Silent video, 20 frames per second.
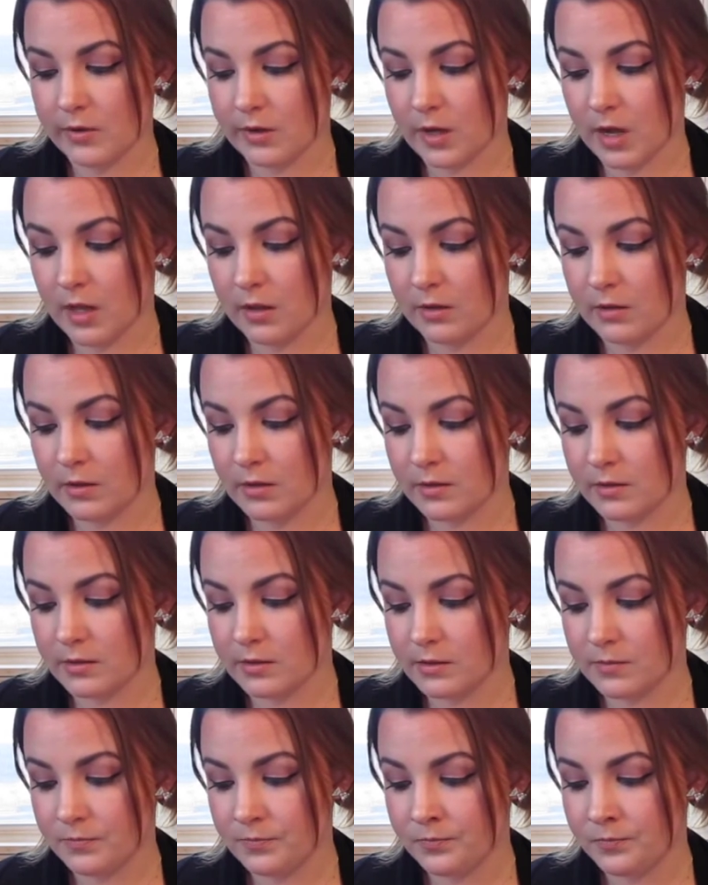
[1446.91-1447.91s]
the
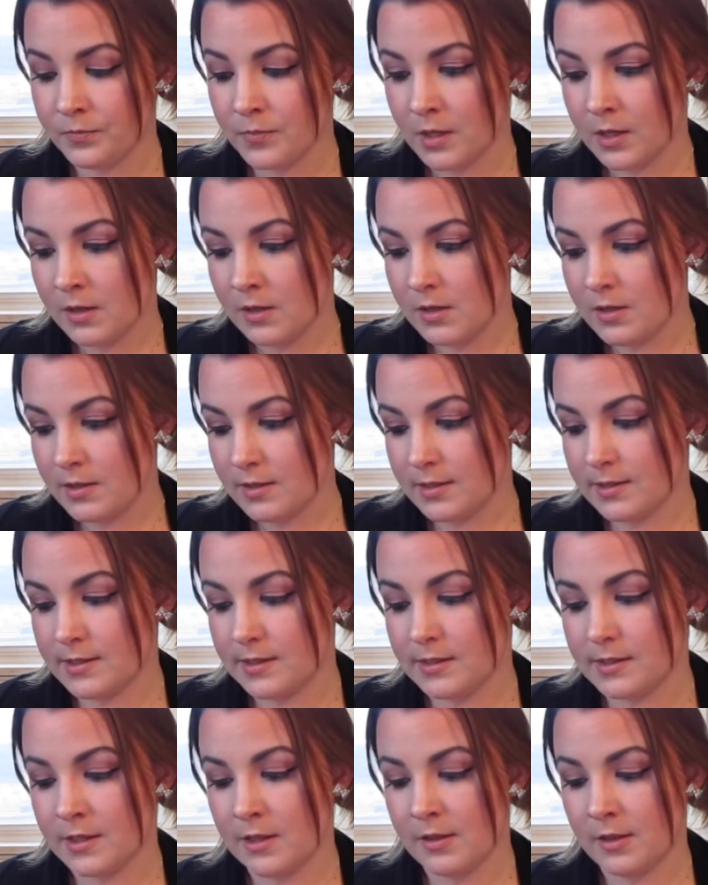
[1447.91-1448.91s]
colors. This
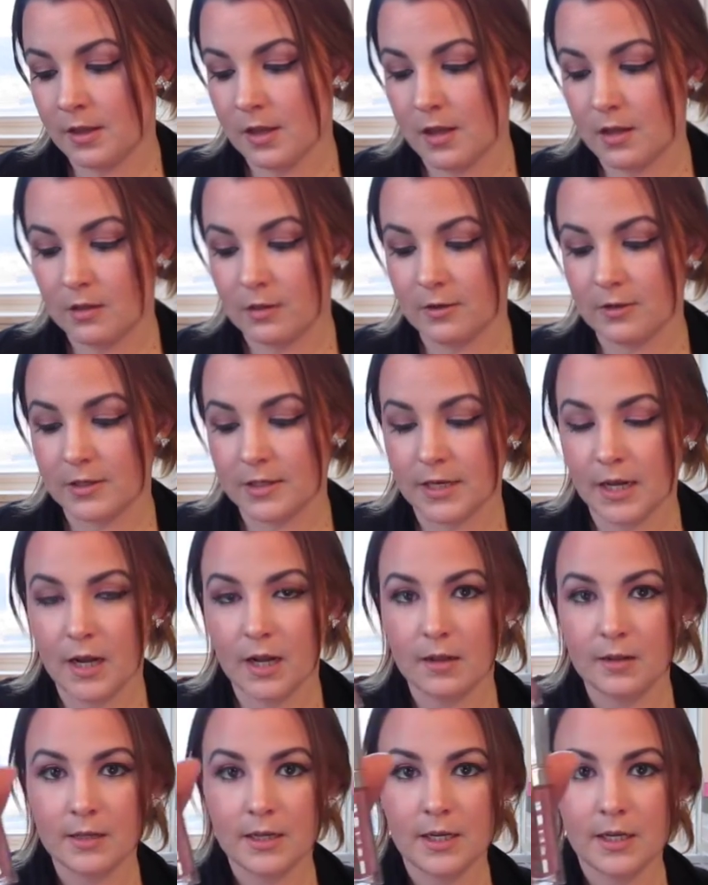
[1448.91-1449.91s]
is in the color
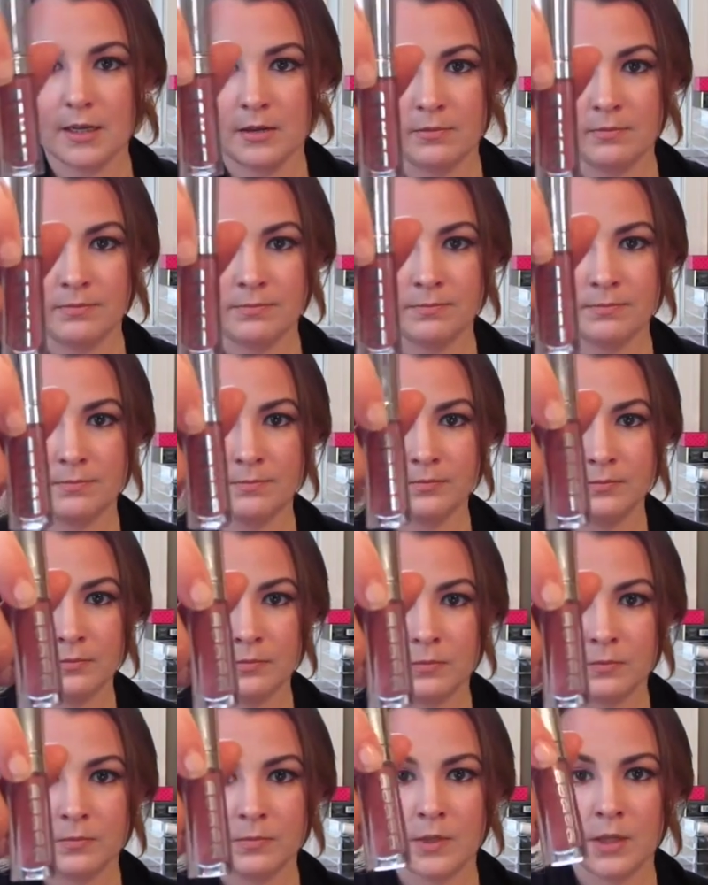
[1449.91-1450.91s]
Dolly.
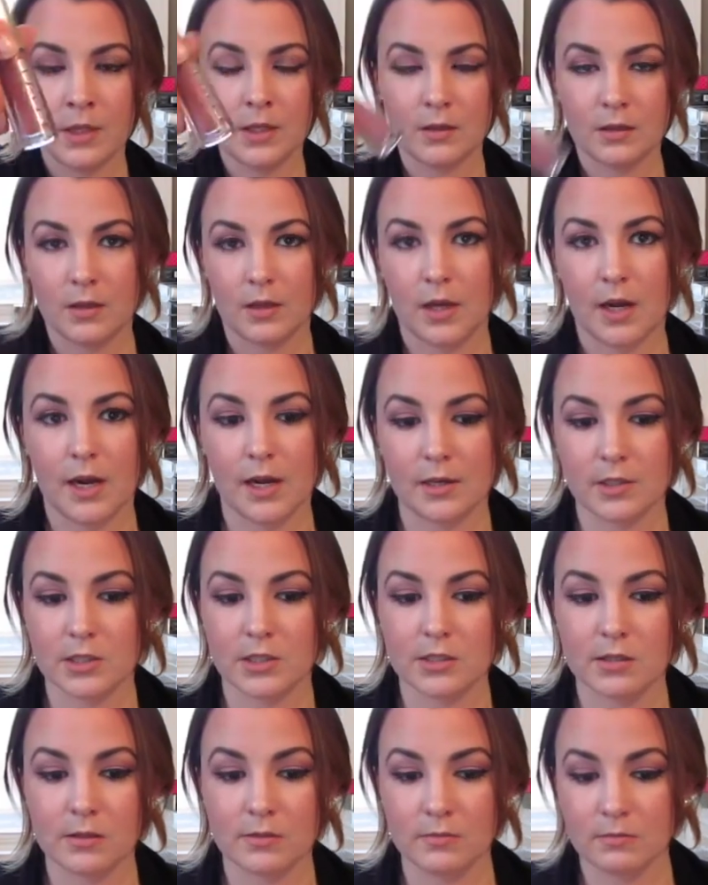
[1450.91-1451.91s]
I
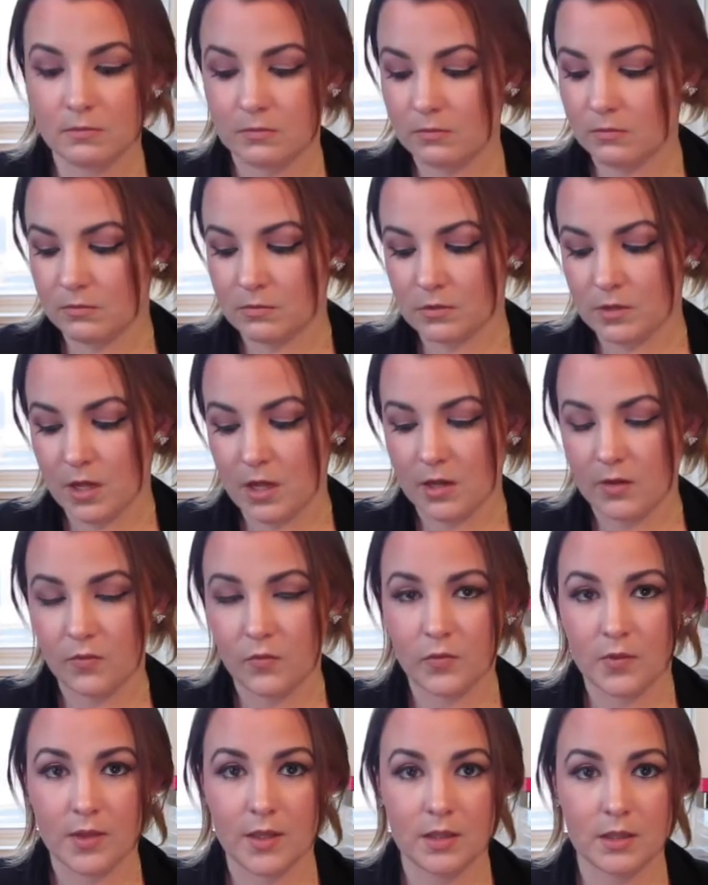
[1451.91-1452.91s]
just
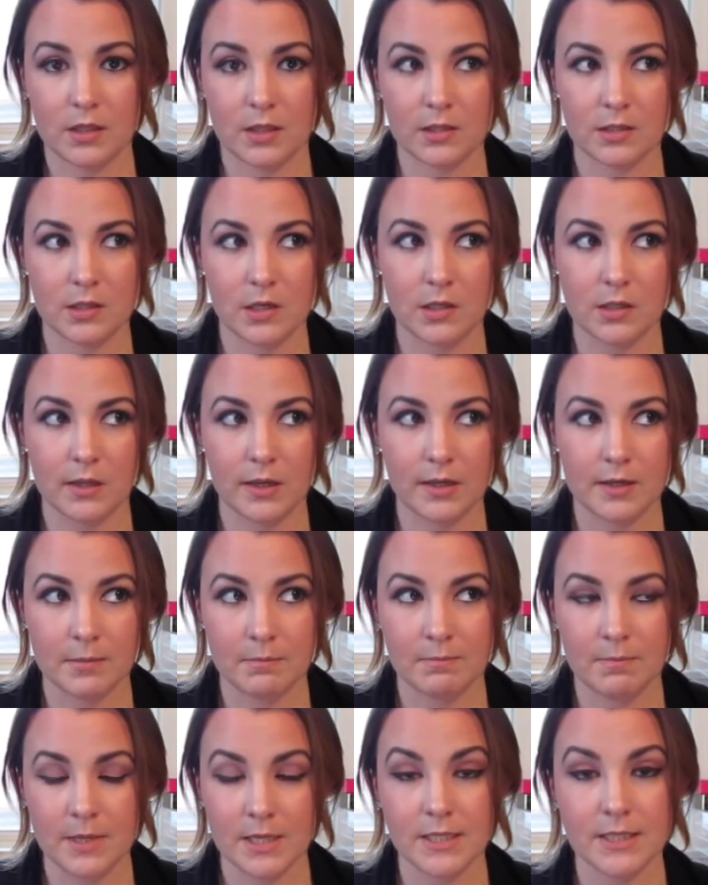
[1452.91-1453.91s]
love that these are like
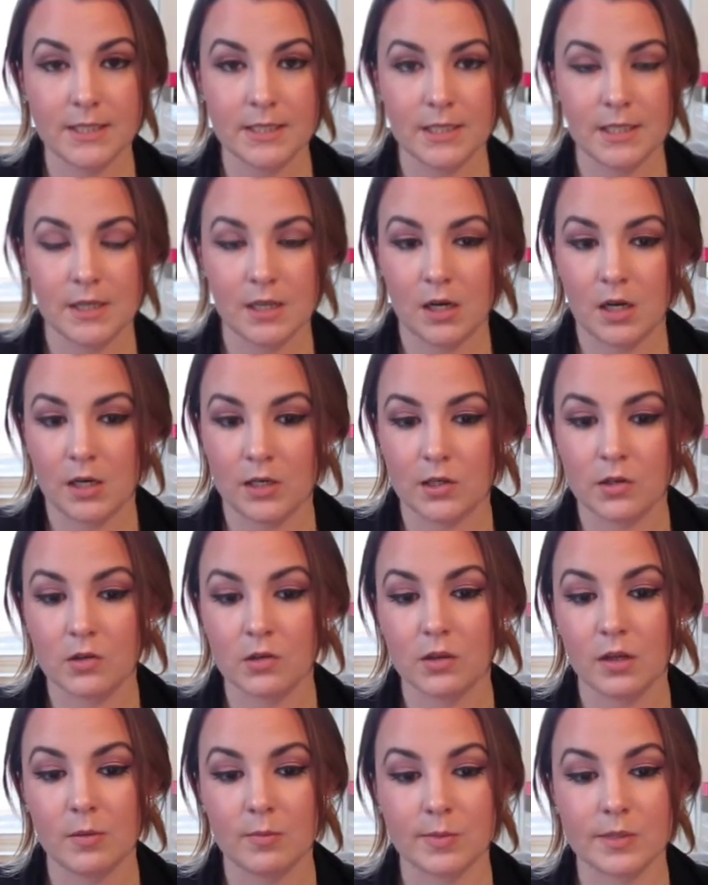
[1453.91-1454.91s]
minty on
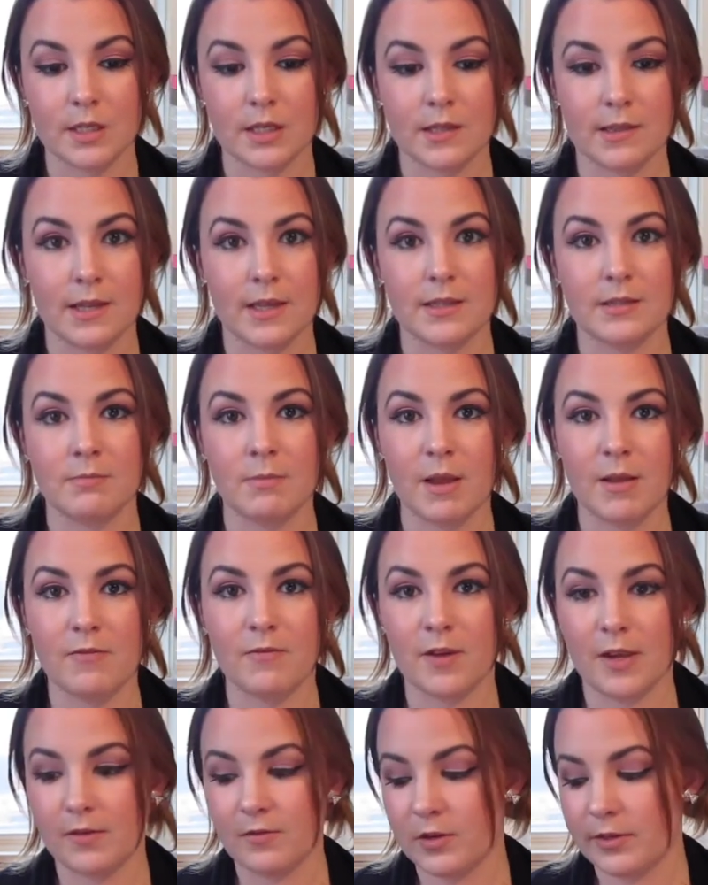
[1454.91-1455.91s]
your lips. Like, that's my
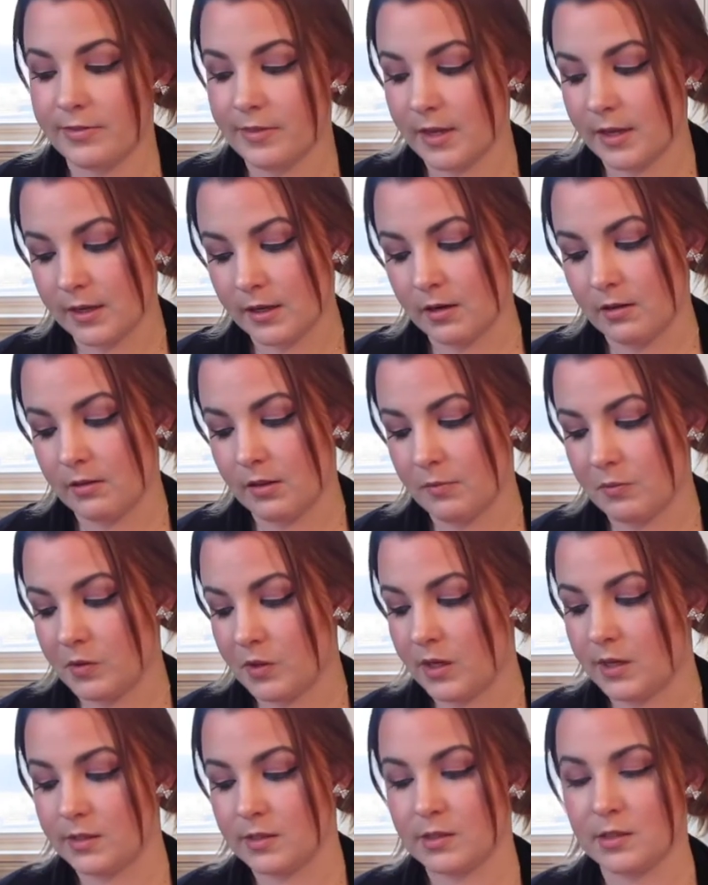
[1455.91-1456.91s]
favorite thing in a lip
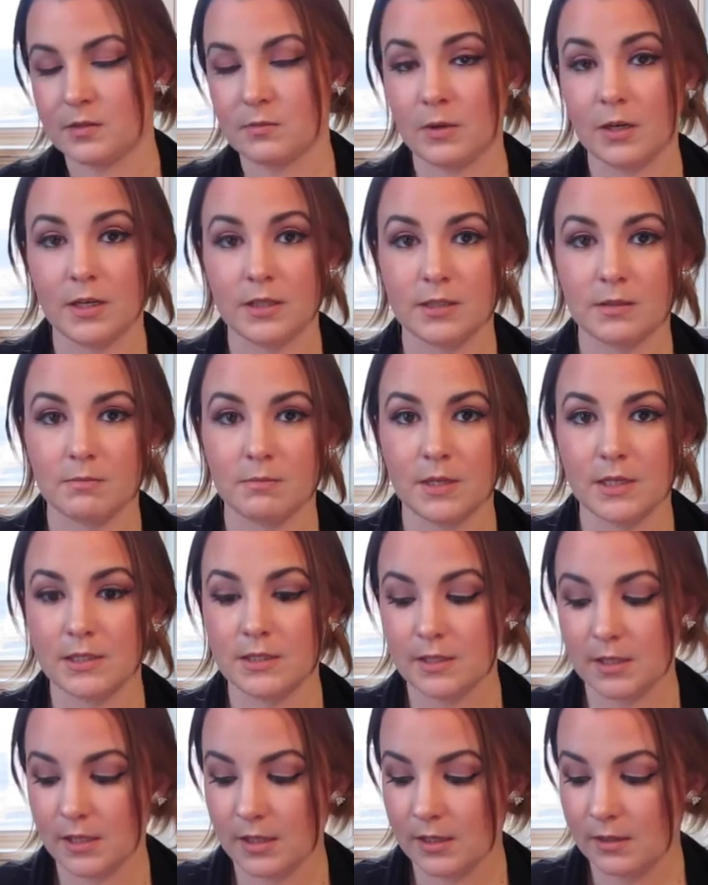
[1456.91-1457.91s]
gloss, is when it's
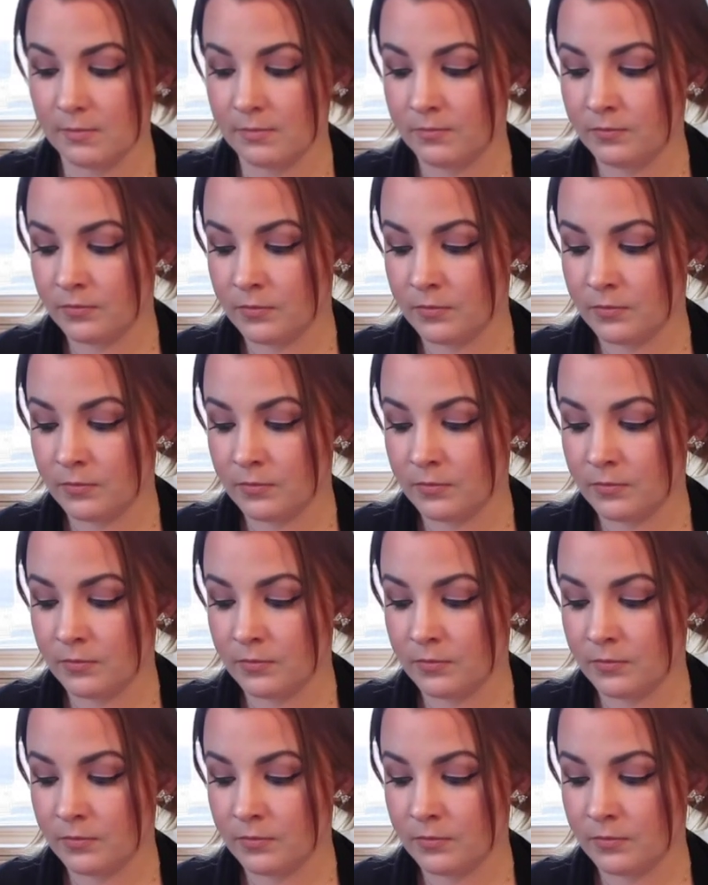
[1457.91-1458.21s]
minty.